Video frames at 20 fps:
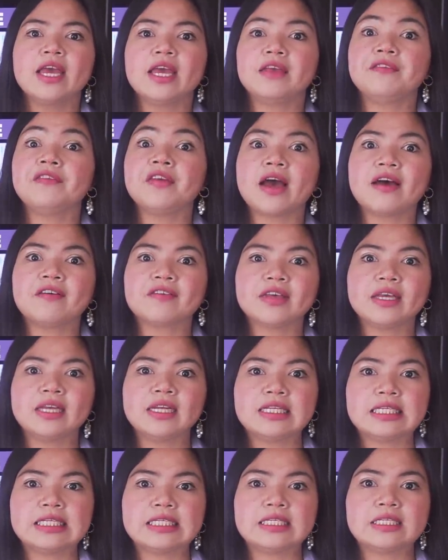if you have
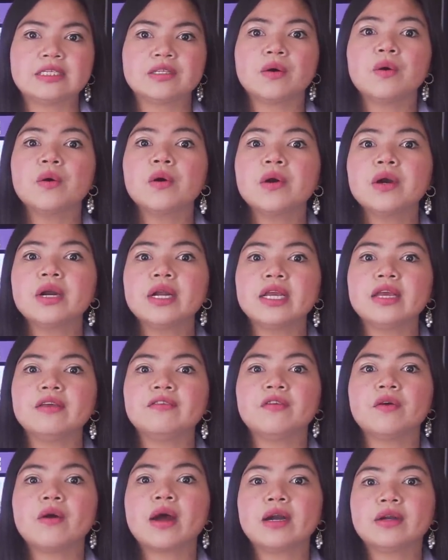kidney disease or
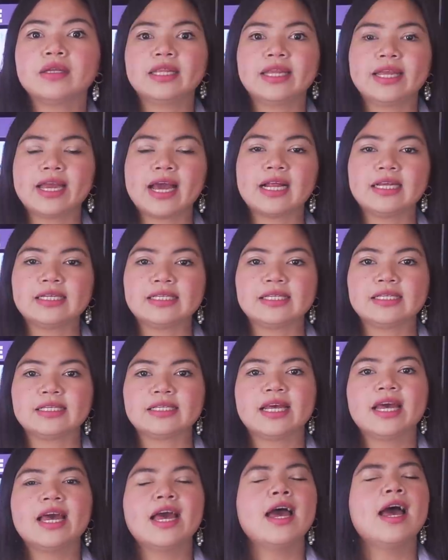if you are dialysis.
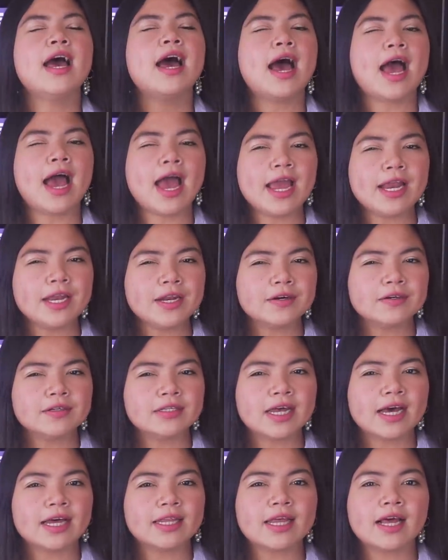I know
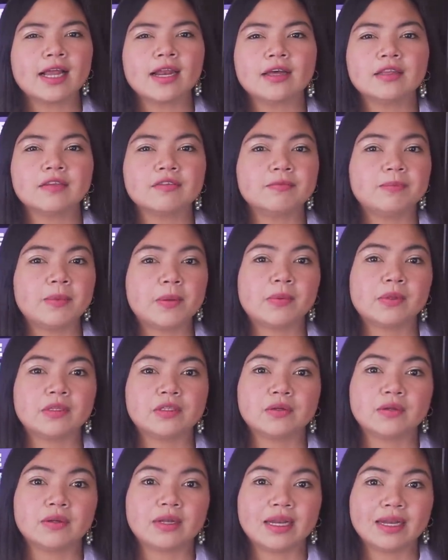that a lot of people
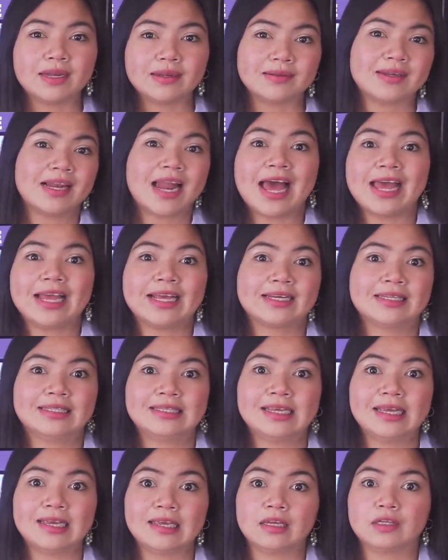don't like
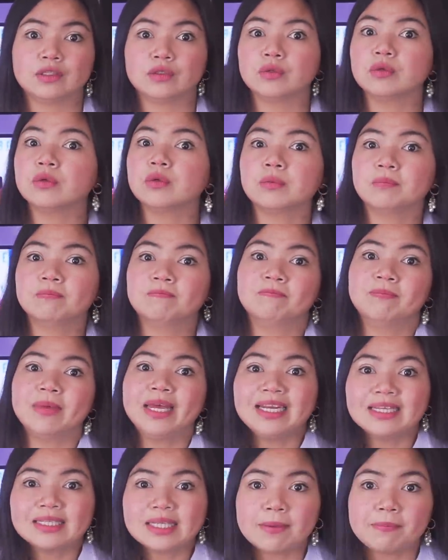taking too
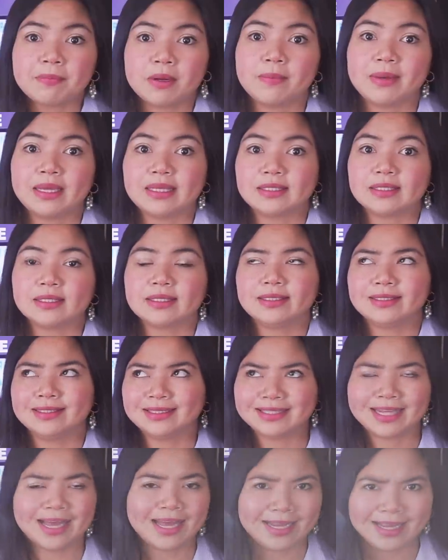many supplements.
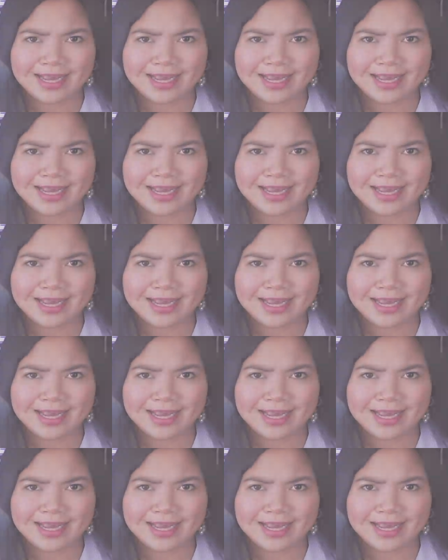I